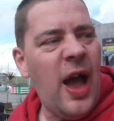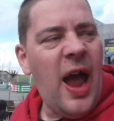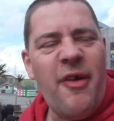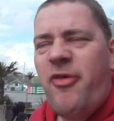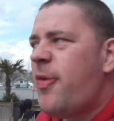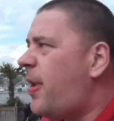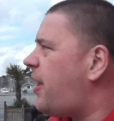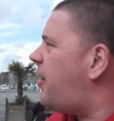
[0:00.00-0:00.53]

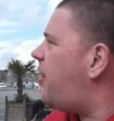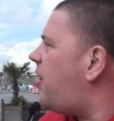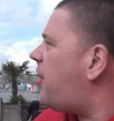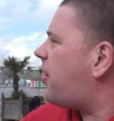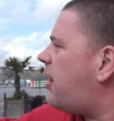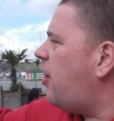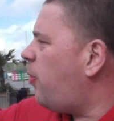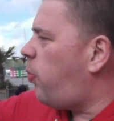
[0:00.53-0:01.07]
Everywhere you
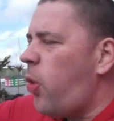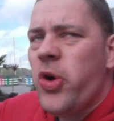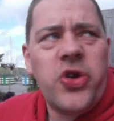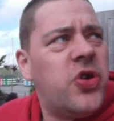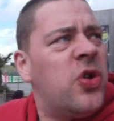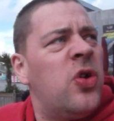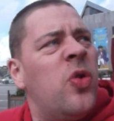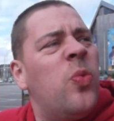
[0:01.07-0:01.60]
look,
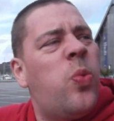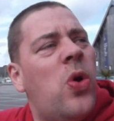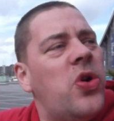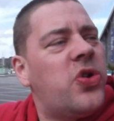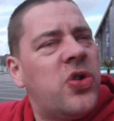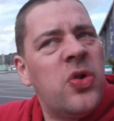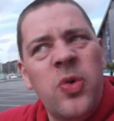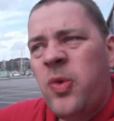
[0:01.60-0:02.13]
wood.
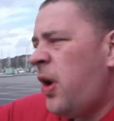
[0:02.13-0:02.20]
Wood.